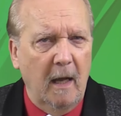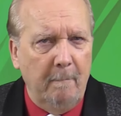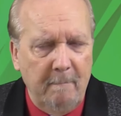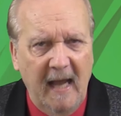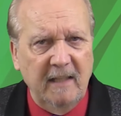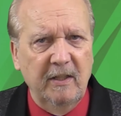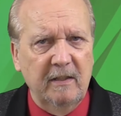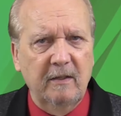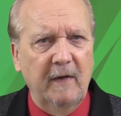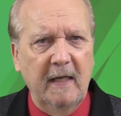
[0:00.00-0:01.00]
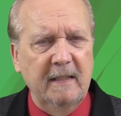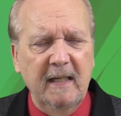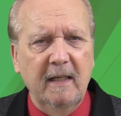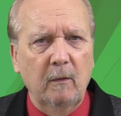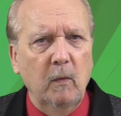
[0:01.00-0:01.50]
imaginative
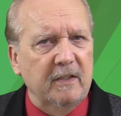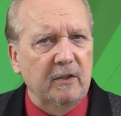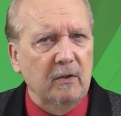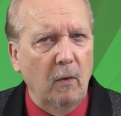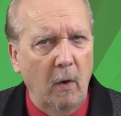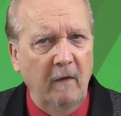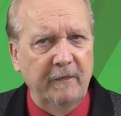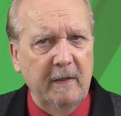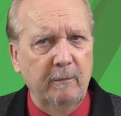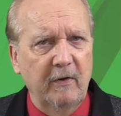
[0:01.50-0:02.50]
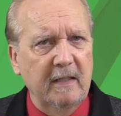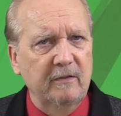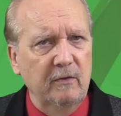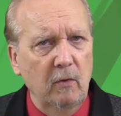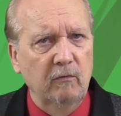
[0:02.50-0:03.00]
idea, which often
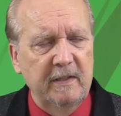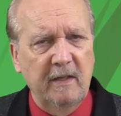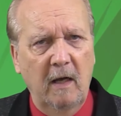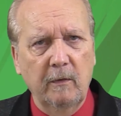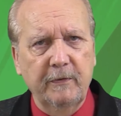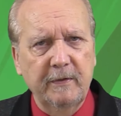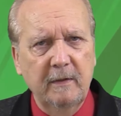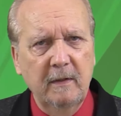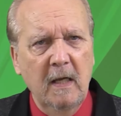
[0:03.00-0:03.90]
brings new results.